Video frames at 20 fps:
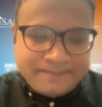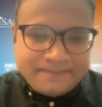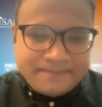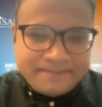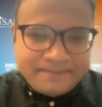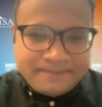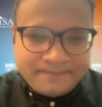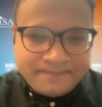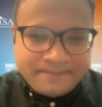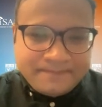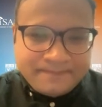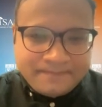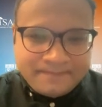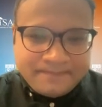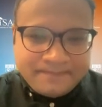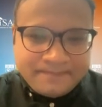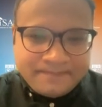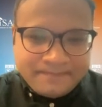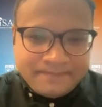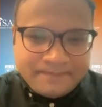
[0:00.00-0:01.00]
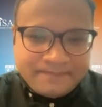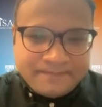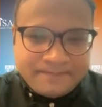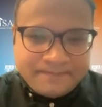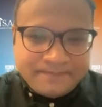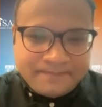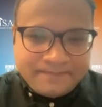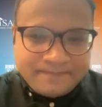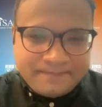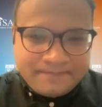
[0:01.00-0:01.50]

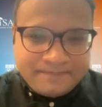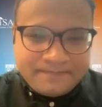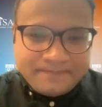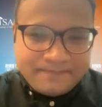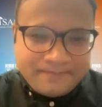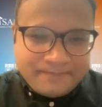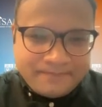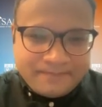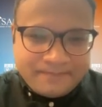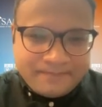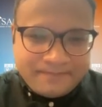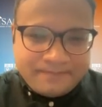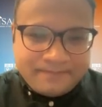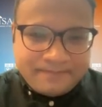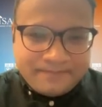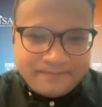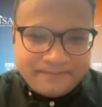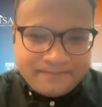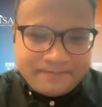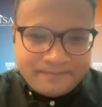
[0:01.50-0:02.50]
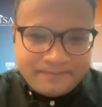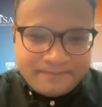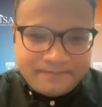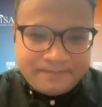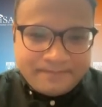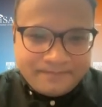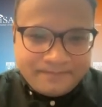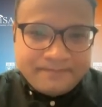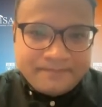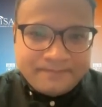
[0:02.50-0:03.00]

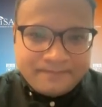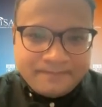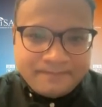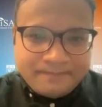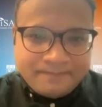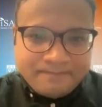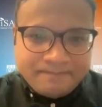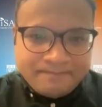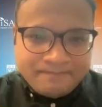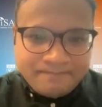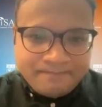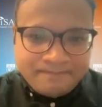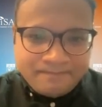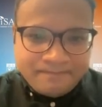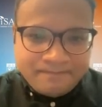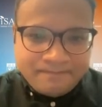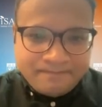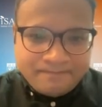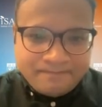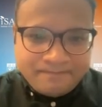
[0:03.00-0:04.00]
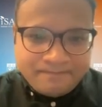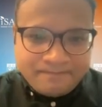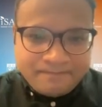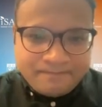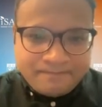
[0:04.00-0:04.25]
(silent)